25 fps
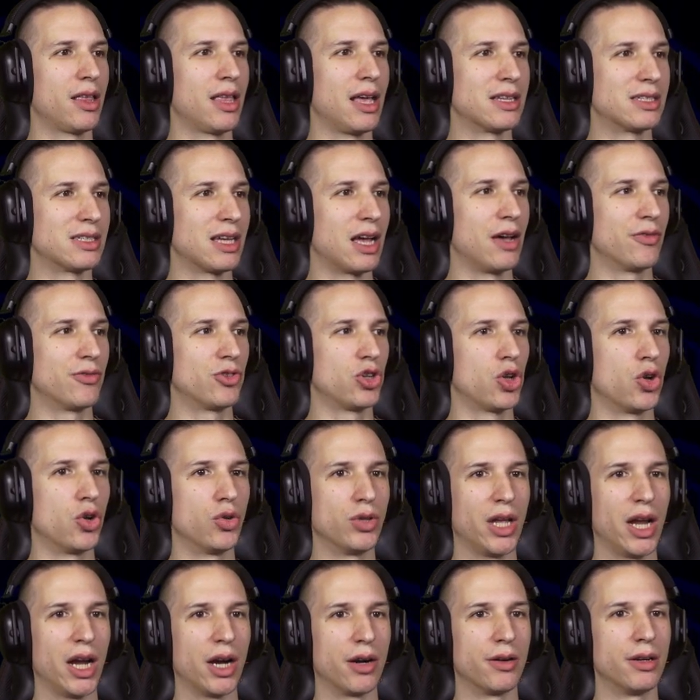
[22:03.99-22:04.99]
guess I have to go
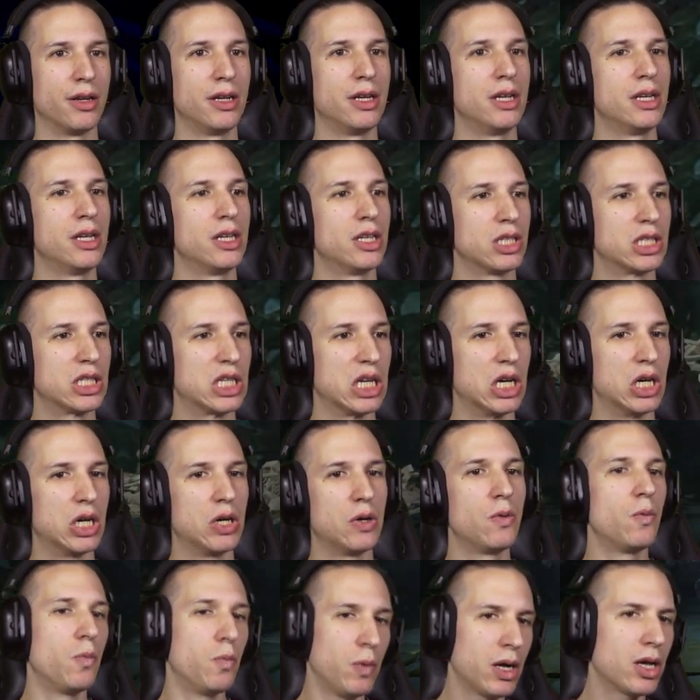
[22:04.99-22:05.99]
there.
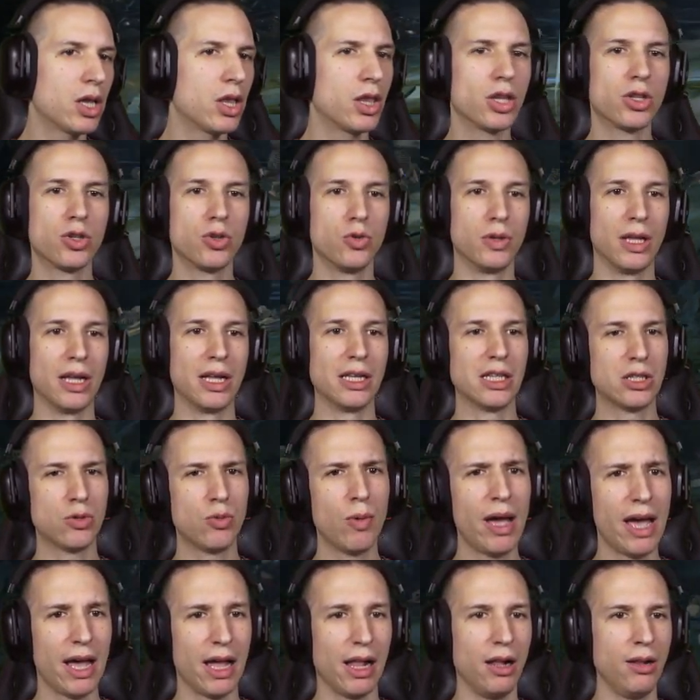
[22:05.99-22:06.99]
So we're gonna do that as
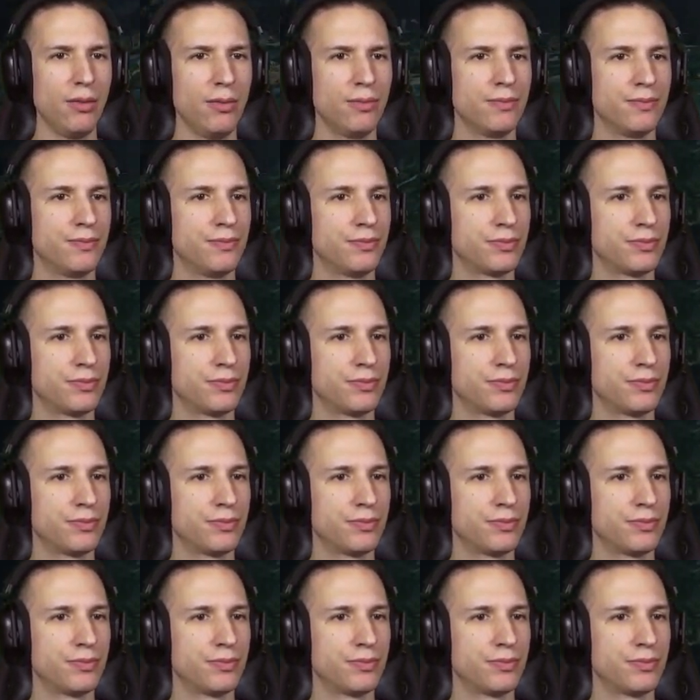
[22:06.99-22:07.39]
well.